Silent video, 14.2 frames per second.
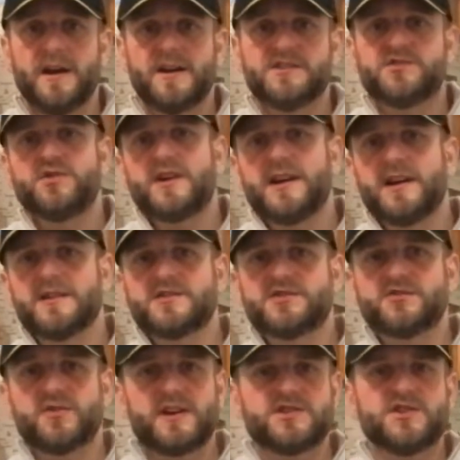It's tricky as
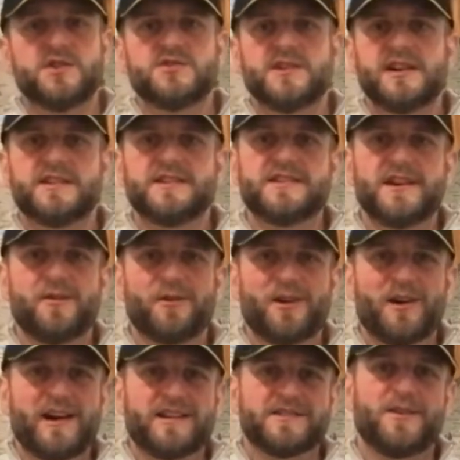strings usually
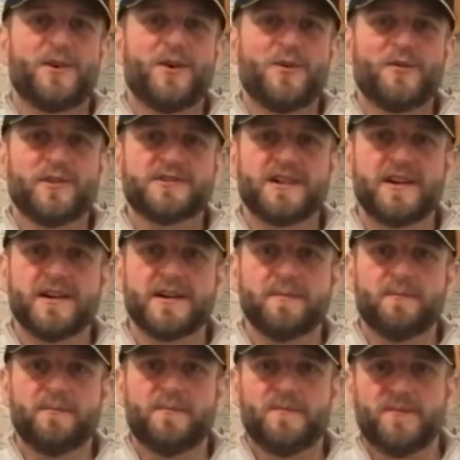deteriorate over
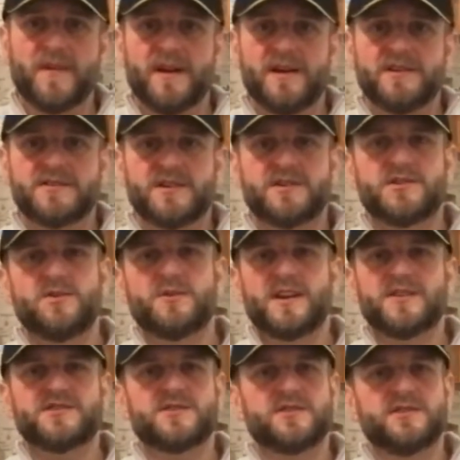time, so you don't
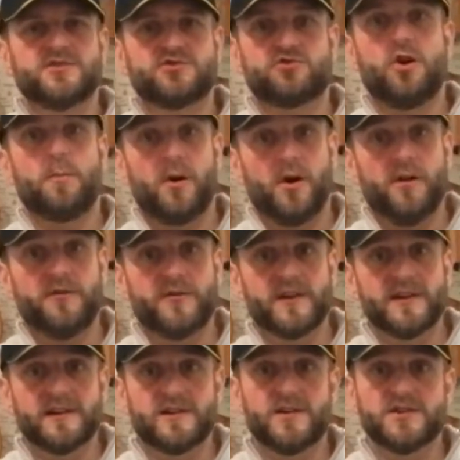get a sudden drop off
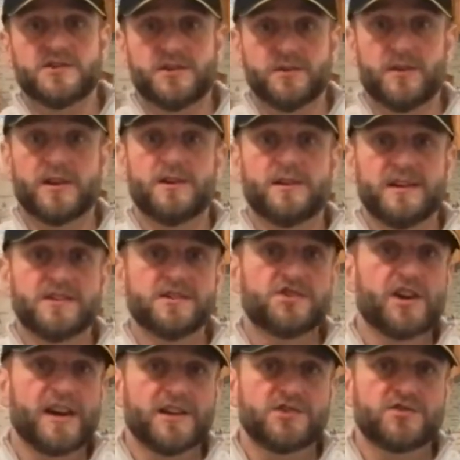that alerts you that you need to
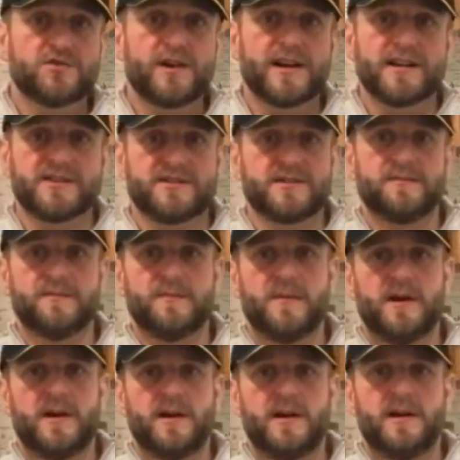change strings.
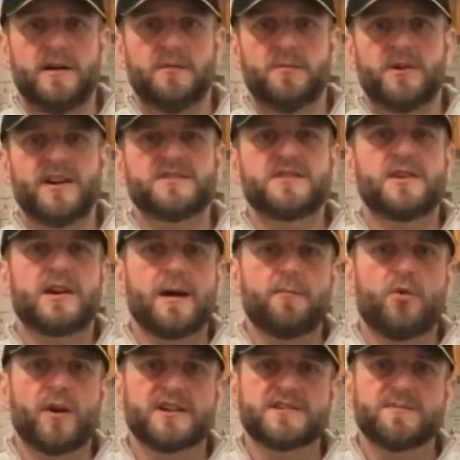But as you
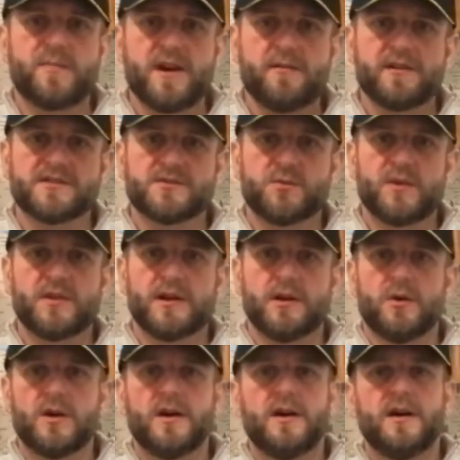get more experienced with the
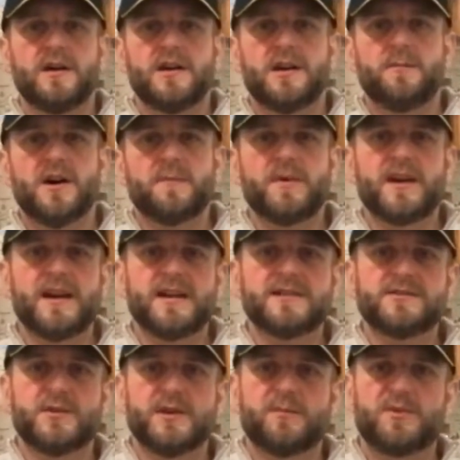uke, you might
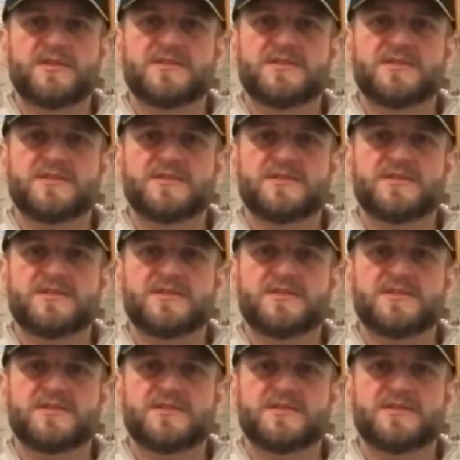begin to